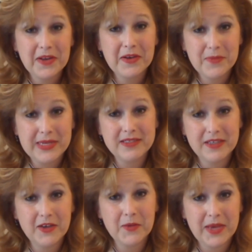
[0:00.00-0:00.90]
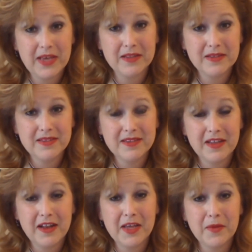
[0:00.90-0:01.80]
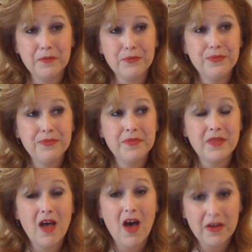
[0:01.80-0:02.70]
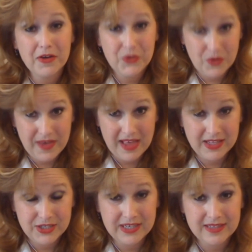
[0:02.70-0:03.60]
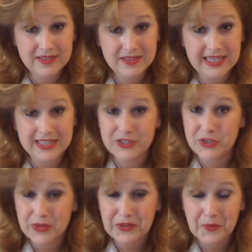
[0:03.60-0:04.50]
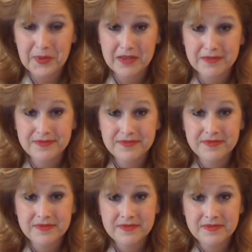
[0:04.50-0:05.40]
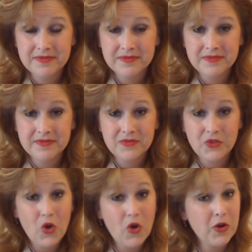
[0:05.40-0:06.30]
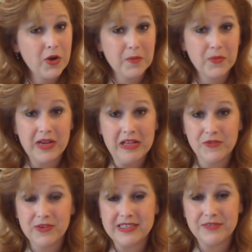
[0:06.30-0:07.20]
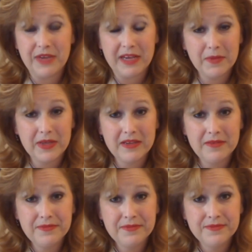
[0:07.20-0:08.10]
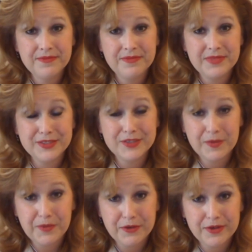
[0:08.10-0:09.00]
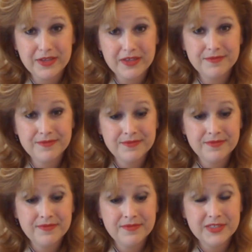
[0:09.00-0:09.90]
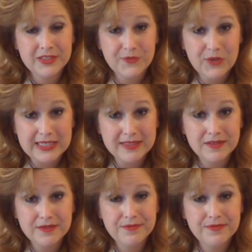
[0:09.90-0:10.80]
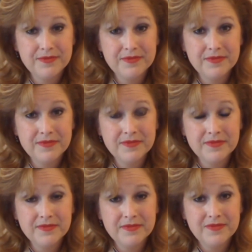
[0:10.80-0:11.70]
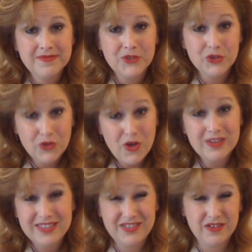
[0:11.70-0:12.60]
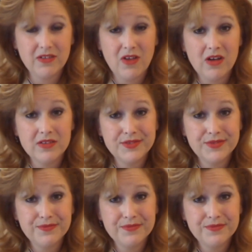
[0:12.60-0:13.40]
amazing young man that I am honored to have had the chance to get to know a little bit. Our heart breaks for his family, his community, his friends. Your loss is our loss.